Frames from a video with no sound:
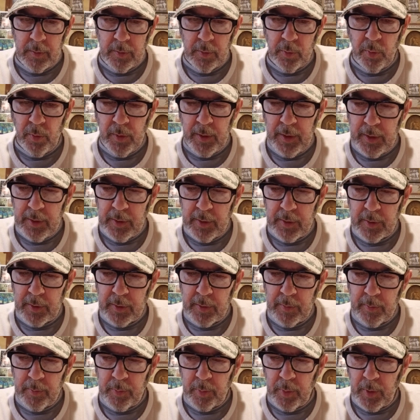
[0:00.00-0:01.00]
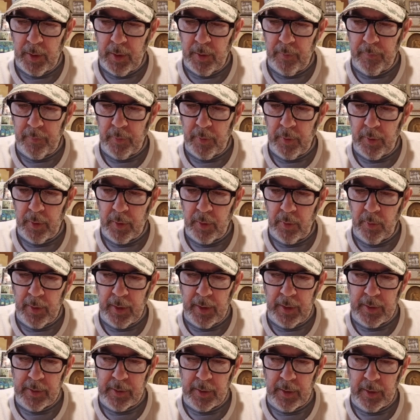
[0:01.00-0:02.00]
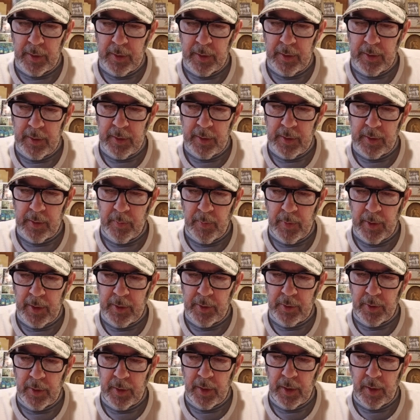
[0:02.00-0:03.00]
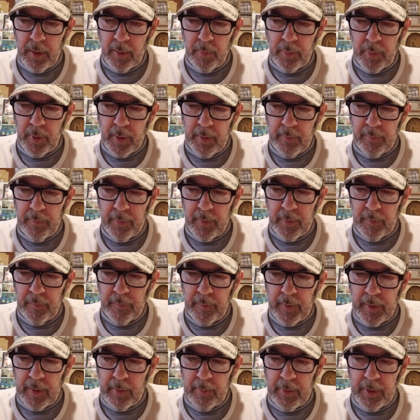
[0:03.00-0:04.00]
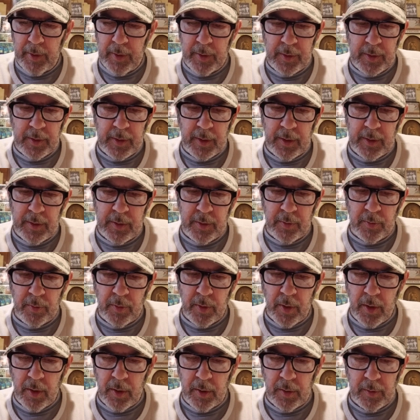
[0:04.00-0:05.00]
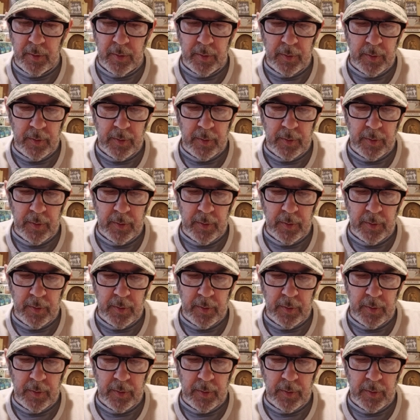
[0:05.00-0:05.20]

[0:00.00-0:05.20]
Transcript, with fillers: tweets, prayer for her grandson. He needs major help. Pray for the family to stay strong.